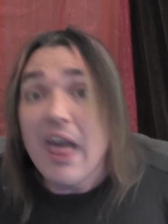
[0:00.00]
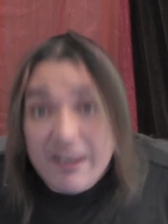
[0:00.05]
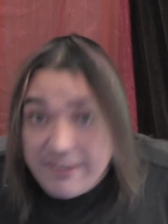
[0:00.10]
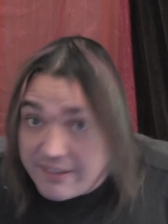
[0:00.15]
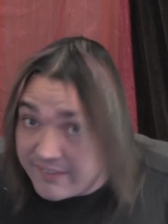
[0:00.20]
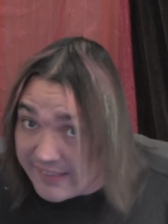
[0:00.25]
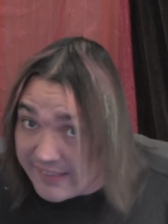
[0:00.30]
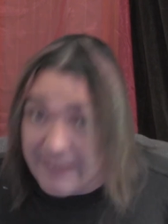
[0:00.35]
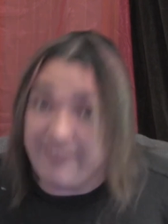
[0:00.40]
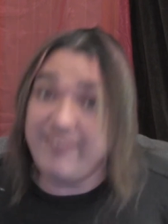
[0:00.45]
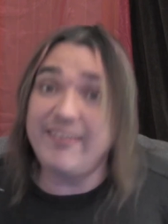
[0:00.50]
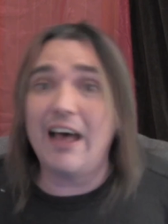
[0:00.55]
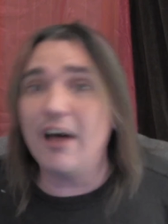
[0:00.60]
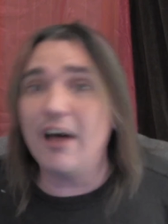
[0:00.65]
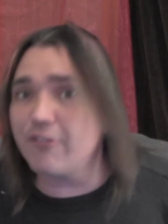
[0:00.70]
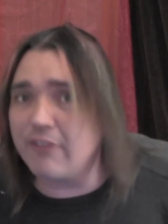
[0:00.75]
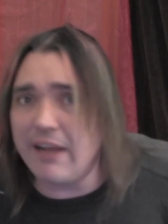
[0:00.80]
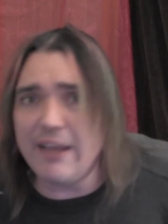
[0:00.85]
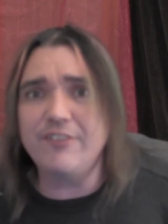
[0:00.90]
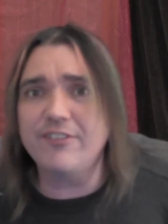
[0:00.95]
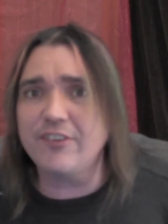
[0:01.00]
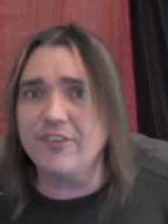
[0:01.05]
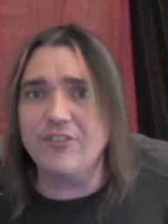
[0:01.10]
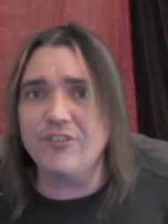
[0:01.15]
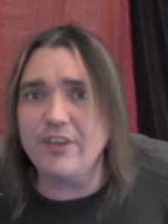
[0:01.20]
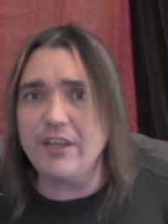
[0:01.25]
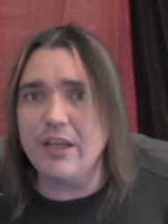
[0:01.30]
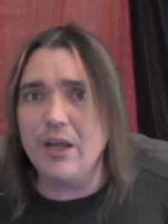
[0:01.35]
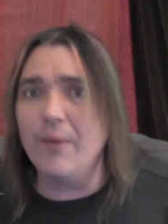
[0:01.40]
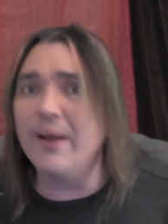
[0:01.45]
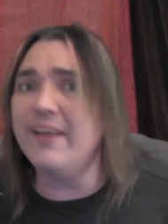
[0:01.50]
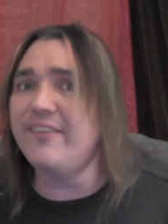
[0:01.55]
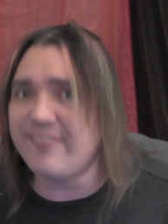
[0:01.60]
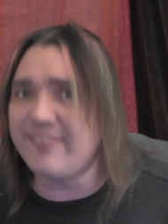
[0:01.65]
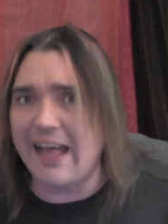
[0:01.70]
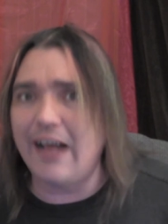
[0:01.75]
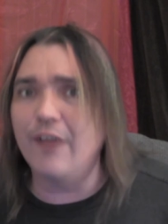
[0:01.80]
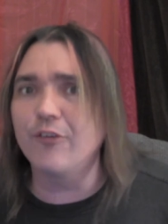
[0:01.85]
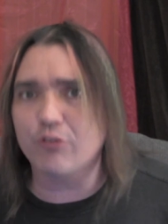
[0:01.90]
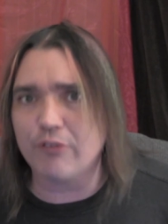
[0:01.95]
Does that sound racist to you? It
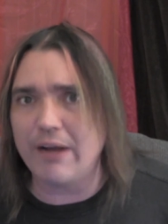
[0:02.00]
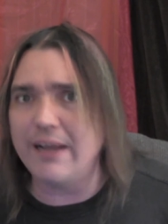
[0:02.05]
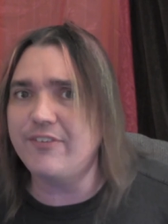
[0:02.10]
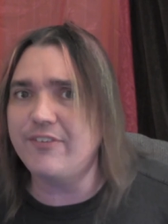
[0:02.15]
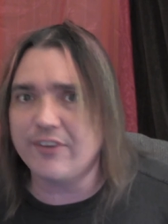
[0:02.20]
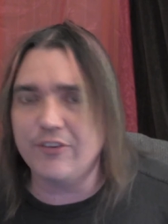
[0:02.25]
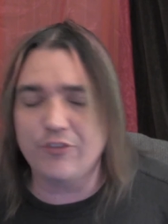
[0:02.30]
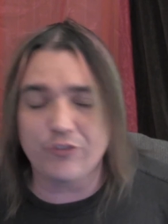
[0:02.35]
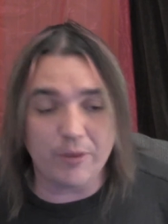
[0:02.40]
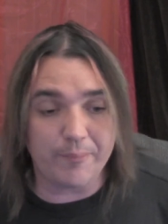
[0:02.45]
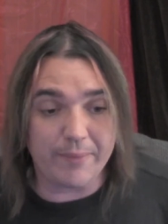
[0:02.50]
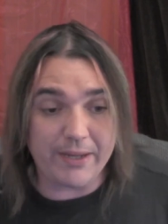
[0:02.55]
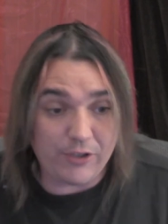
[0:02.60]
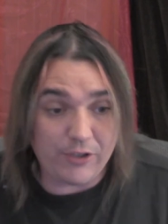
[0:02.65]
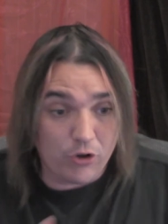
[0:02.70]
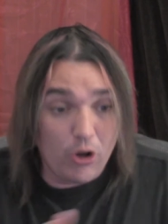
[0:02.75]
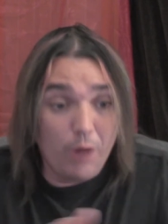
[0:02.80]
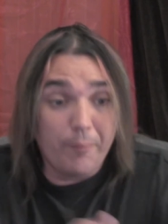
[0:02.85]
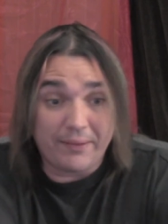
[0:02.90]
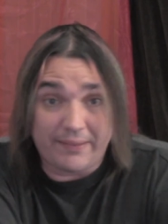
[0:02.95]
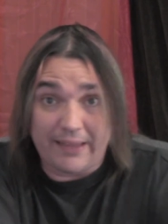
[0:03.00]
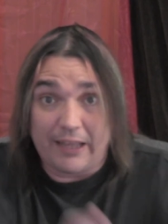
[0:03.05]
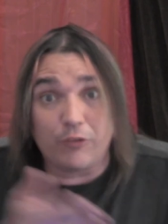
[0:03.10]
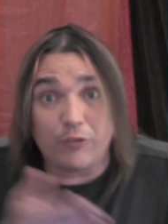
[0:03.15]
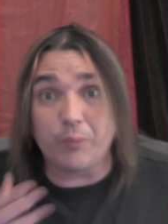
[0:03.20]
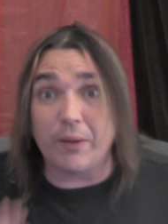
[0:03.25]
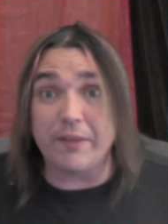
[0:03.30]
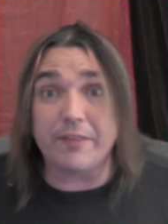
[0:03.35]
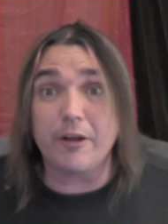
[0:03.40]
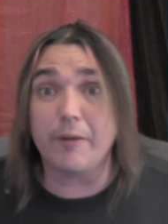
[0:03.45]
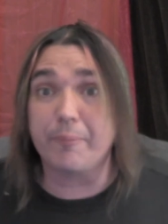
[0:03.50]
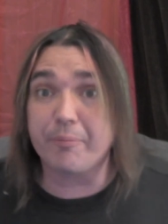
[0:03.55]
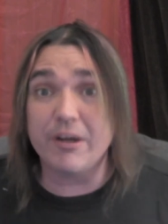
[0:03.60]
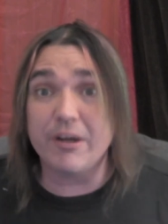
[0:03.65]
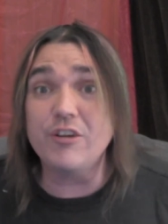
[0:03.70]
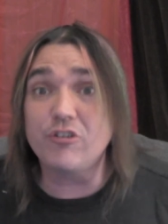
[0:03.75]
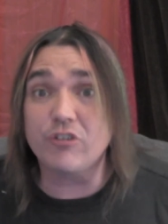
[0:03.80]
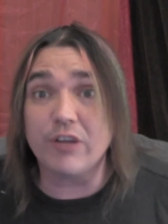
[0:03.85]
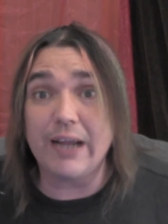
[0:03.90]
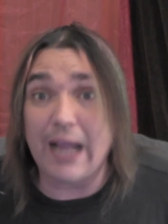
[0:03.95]
sounds racist to me too, but that's what they're
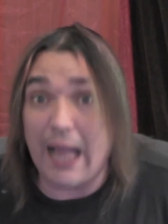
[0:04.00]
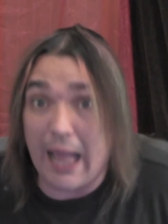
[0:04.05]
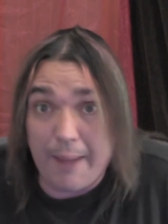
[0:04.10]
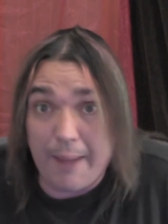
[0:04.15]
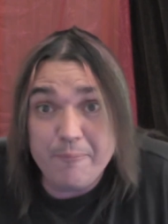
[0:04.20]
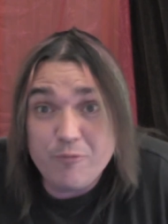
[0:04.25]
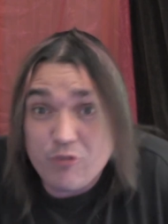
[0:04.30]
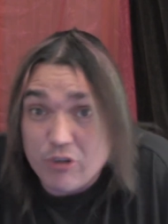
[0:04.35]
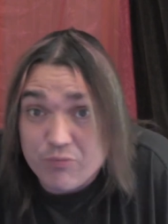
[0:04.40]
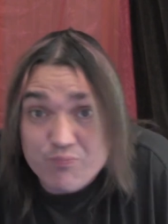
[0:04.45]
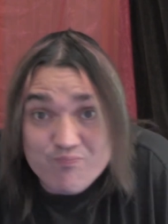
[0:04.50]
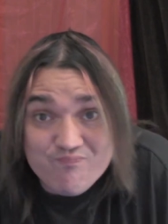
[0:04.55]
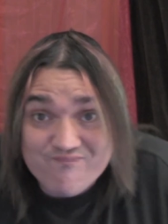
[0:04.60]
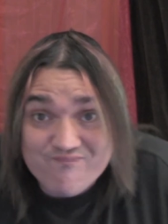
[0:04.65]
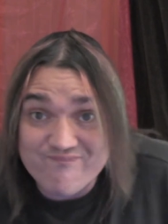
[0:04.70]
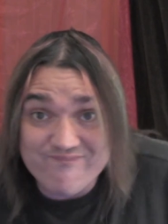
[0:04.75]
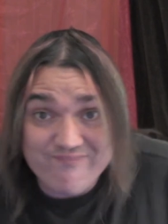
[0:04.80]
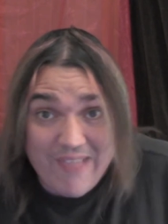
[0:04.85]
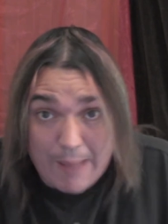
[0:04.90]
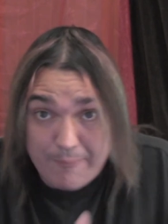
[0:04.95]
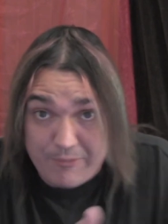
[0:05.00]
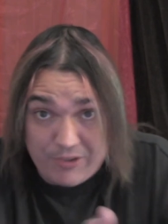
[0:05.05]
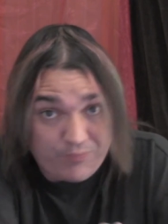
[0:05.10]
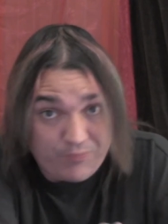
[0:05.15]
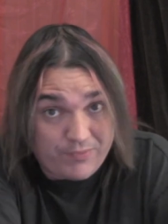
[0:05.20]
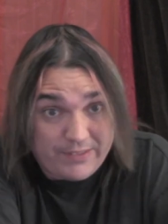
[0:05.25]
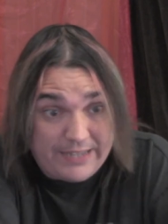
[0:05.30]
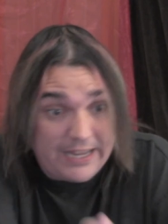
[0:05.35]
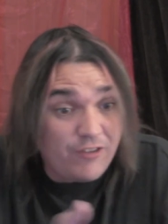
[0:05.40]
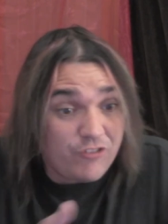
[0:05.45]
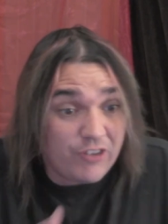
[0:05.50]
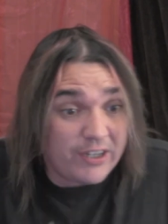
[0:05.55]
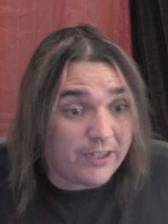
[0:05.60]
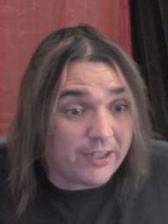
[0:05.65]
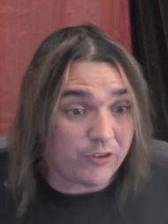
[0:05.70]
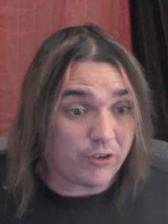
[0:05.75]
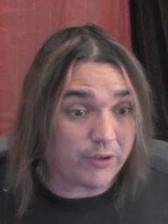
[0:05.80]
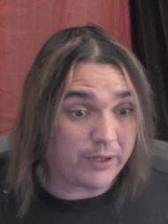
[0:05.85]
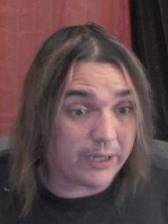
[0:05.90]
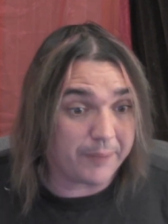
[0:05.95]
preaching. I'm just teaching
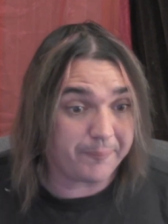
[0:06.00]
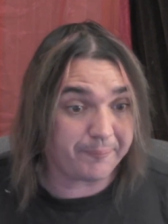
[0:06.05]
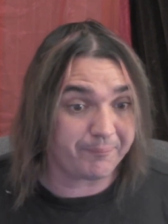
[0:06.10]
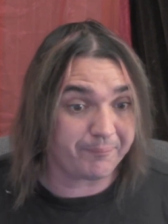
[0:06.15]
it to you.